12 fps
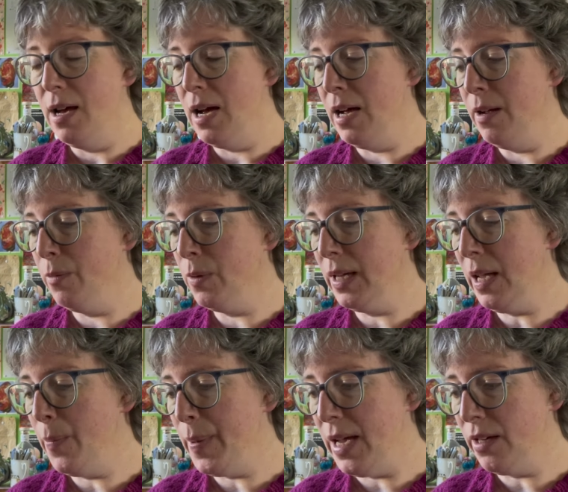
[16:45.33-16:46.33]
I will
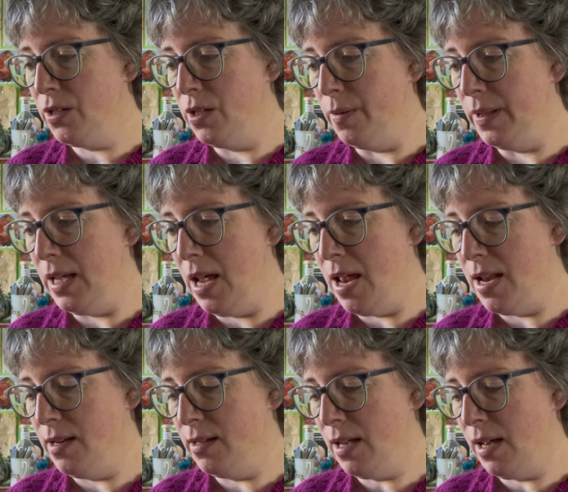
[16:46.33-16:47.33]
get back to you at the
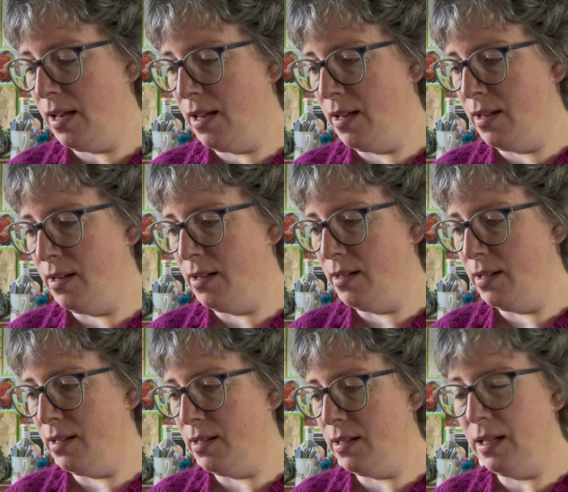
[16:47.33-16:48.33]
end
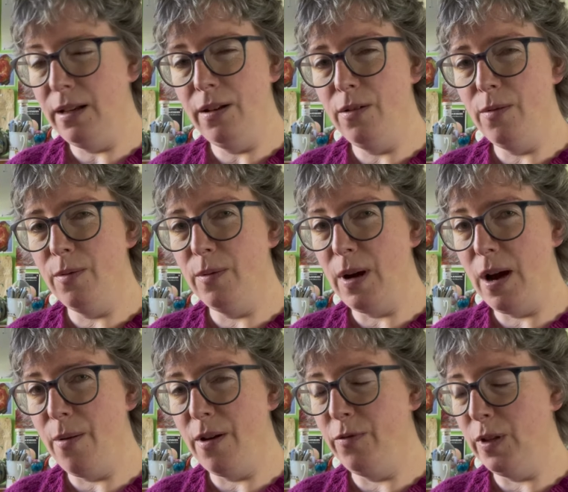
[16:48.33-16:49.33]
and let you know
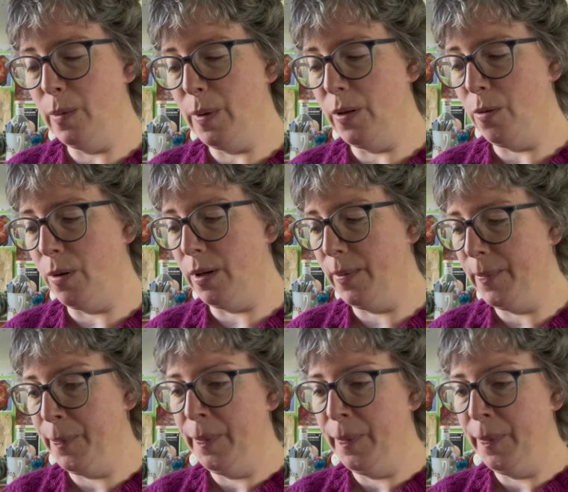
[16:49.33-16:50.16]
how I feel about the whirl.